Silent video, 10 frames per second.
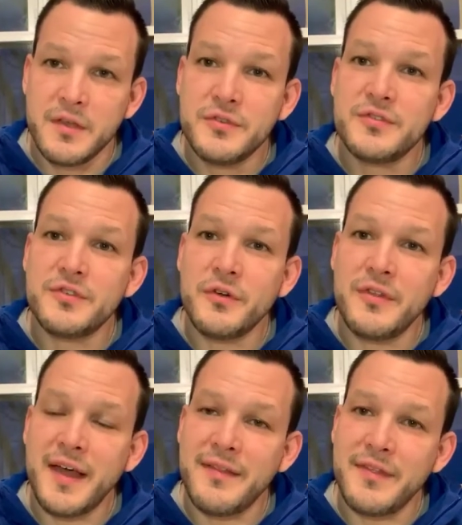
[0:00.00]
so
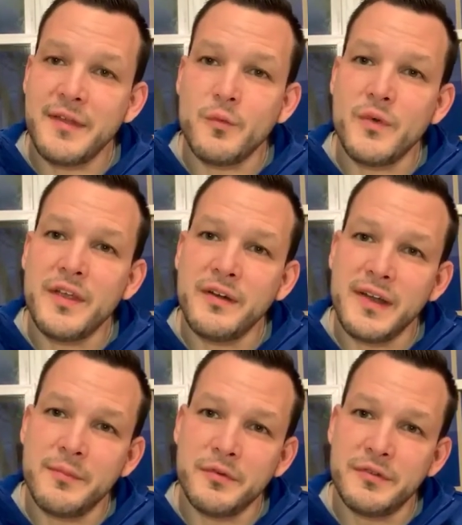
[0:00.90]
that then we are
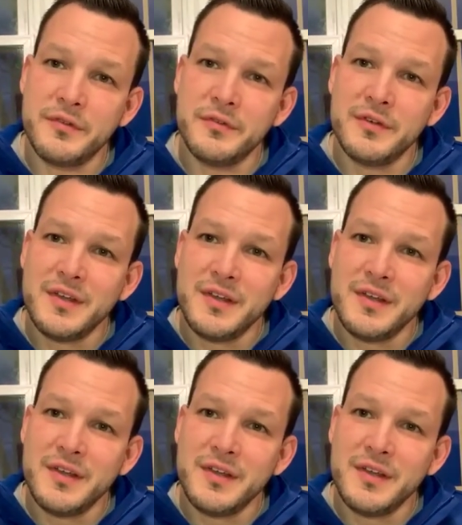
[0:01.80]
able to